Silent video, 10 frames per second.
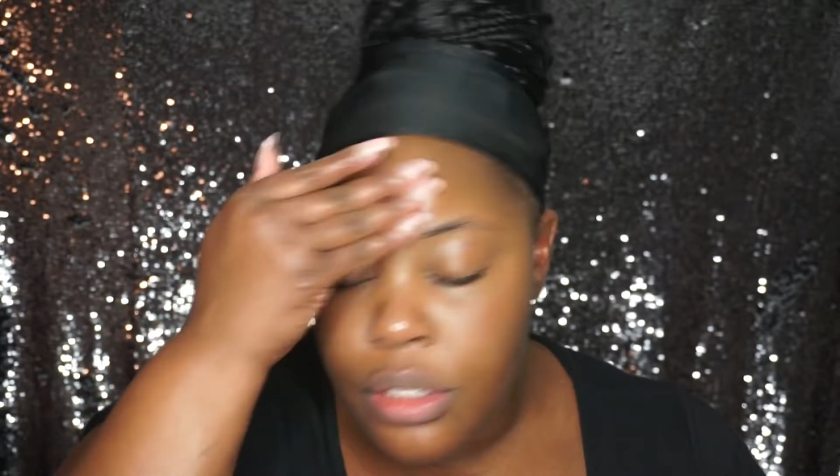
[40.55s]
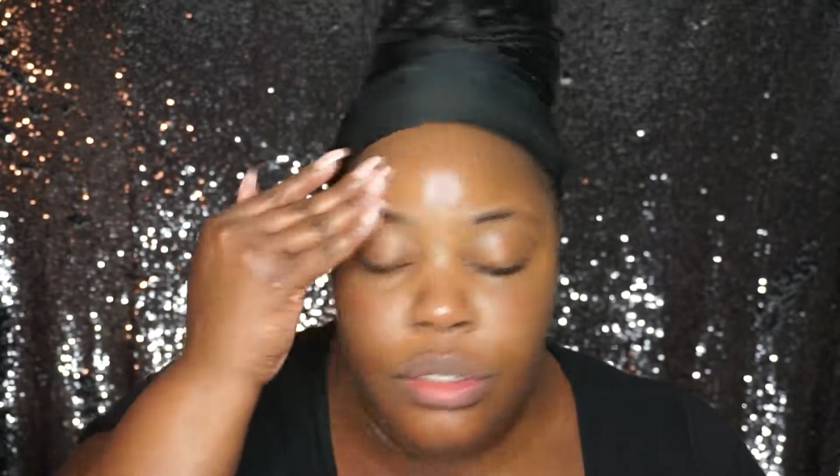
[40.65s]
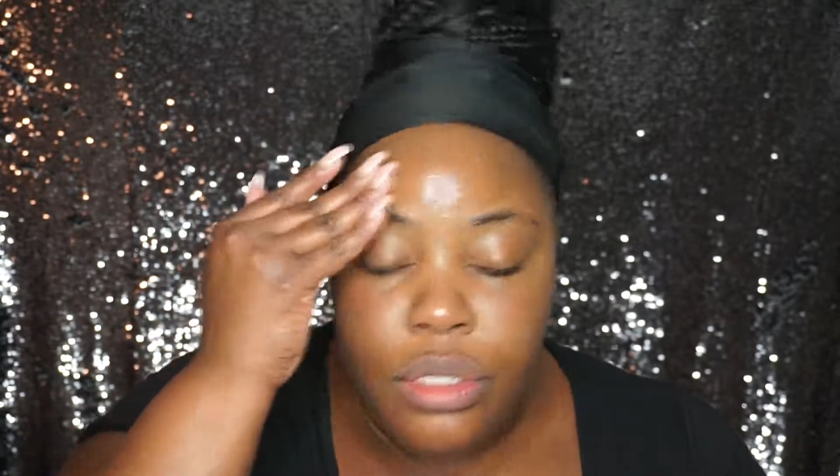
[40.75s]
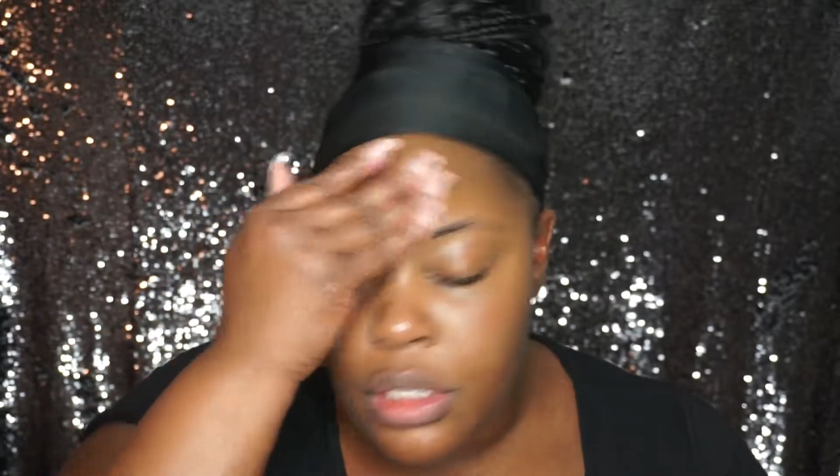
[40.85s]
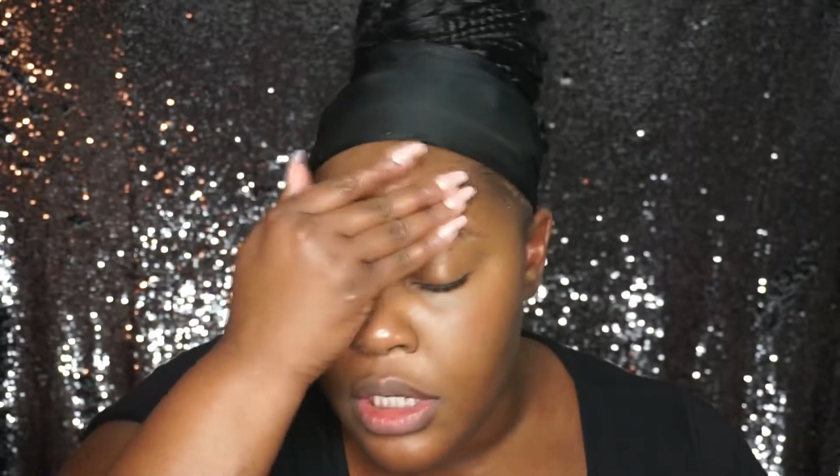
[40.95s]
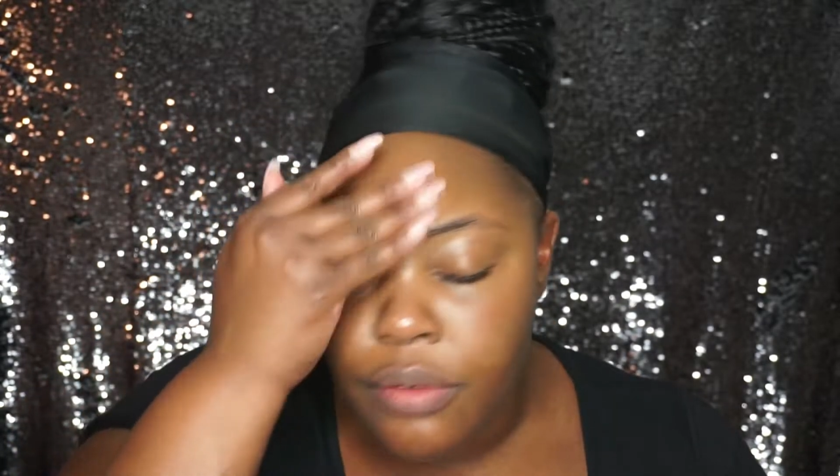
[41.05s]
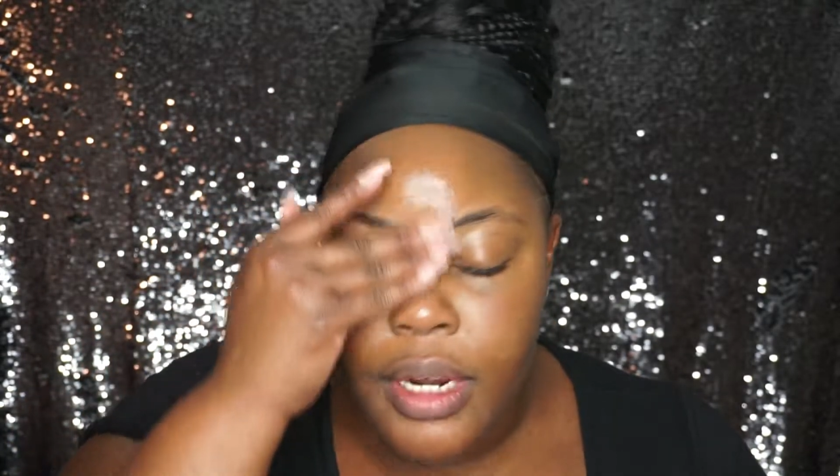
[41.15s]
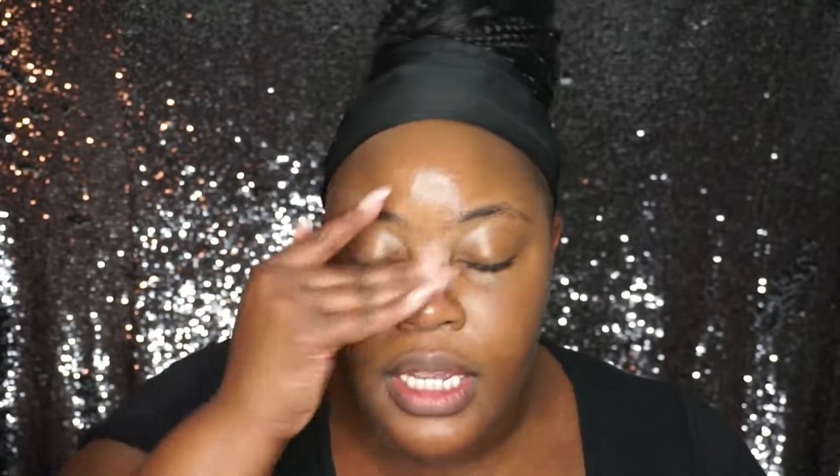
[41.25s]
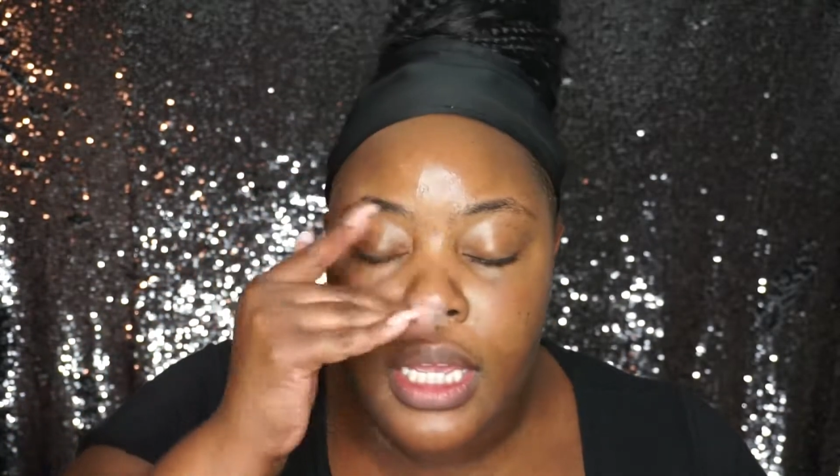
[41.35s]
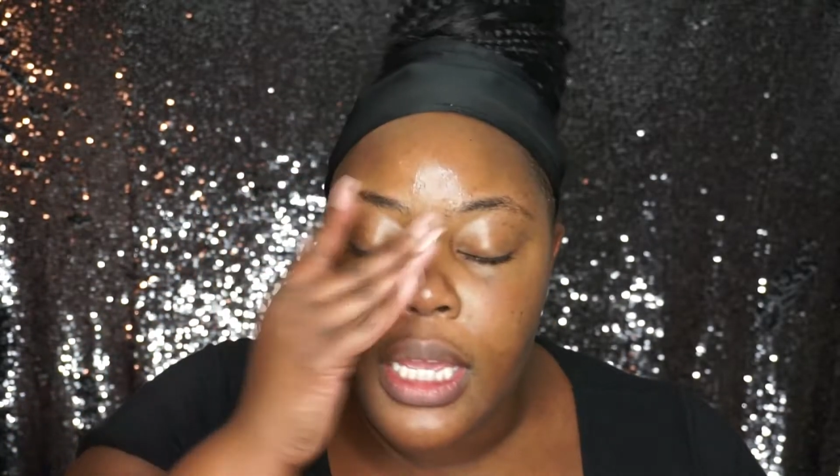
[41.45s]
So just like
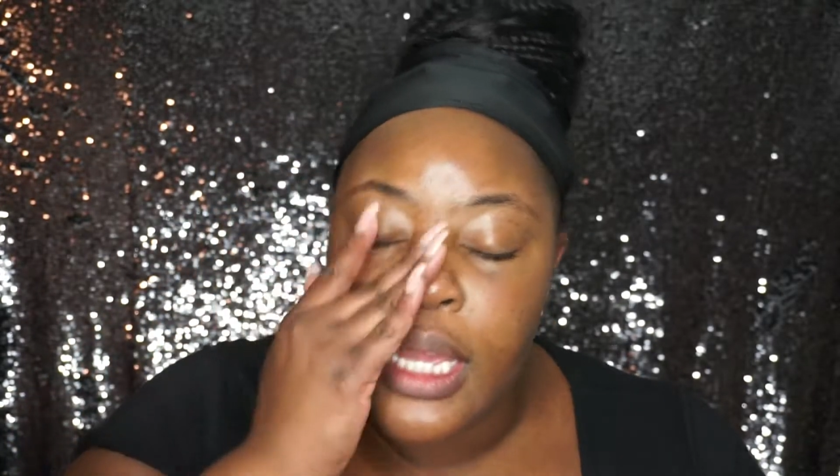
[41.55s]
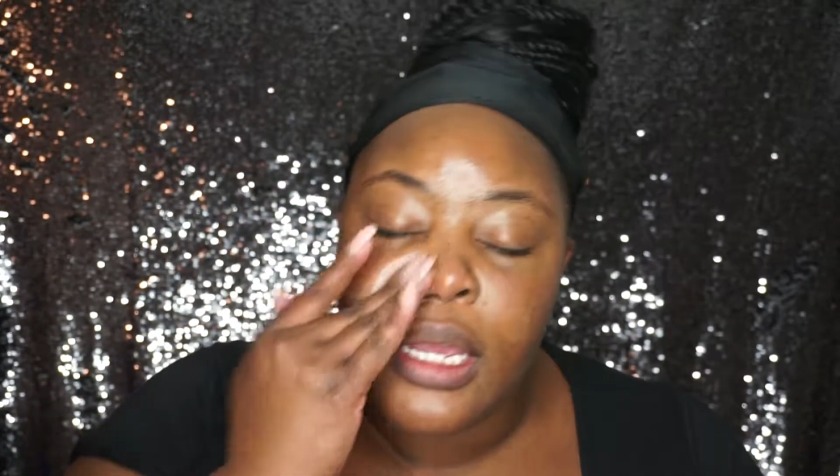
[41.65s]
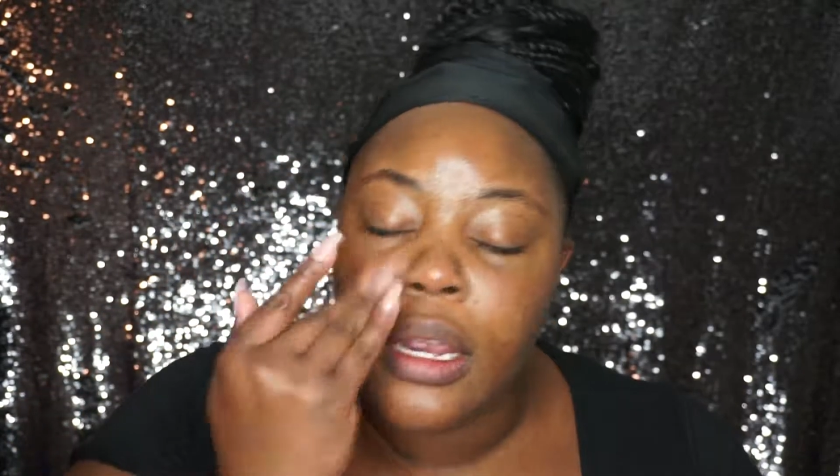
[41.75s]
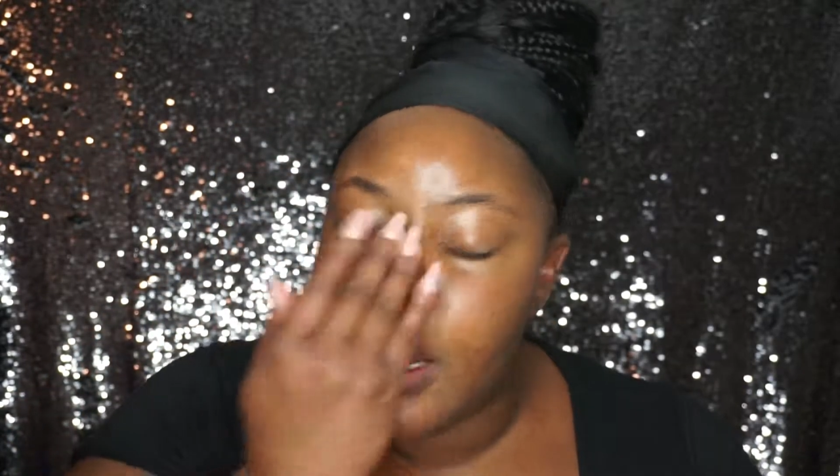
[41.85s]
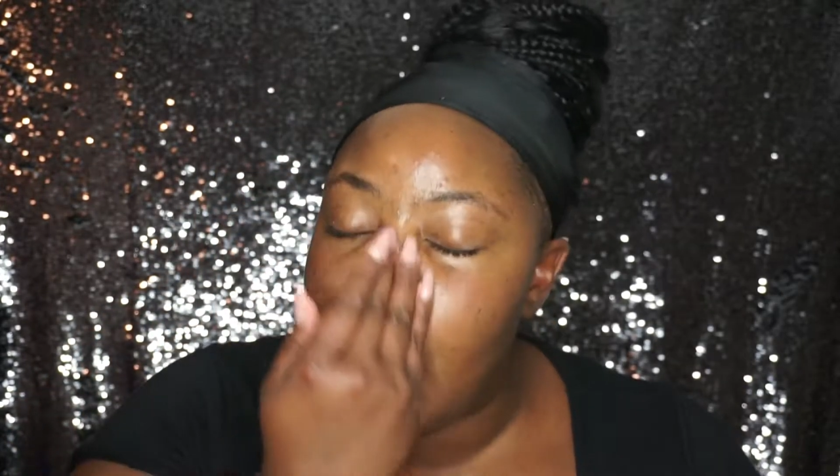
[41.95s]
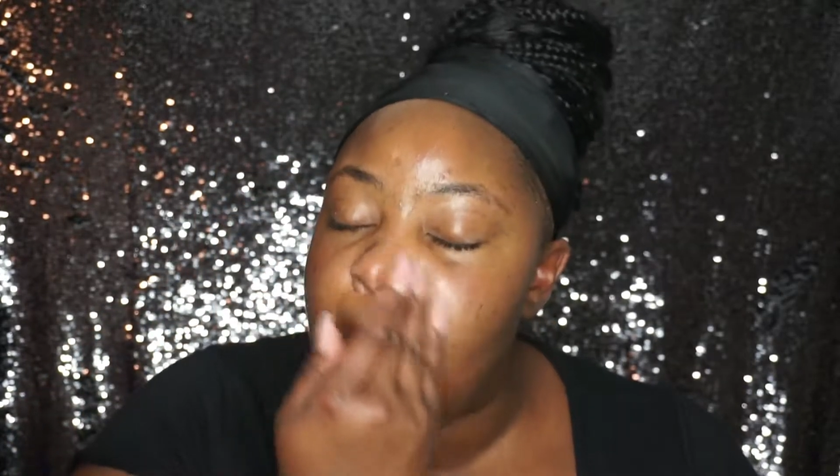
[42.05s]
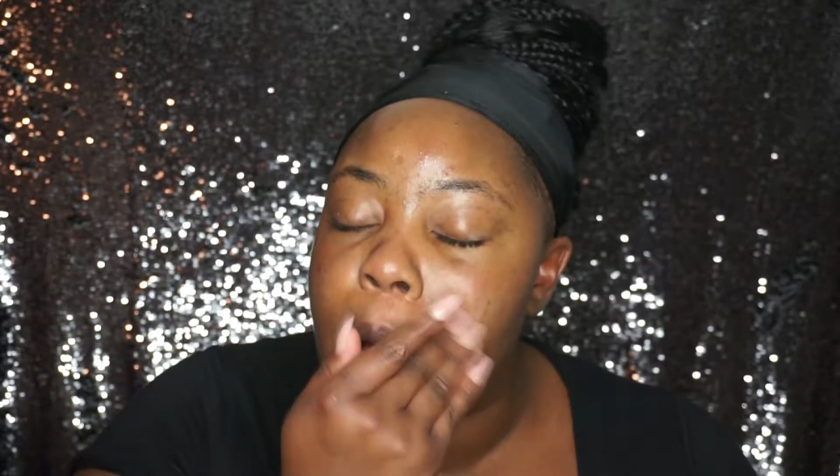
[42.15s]
right here,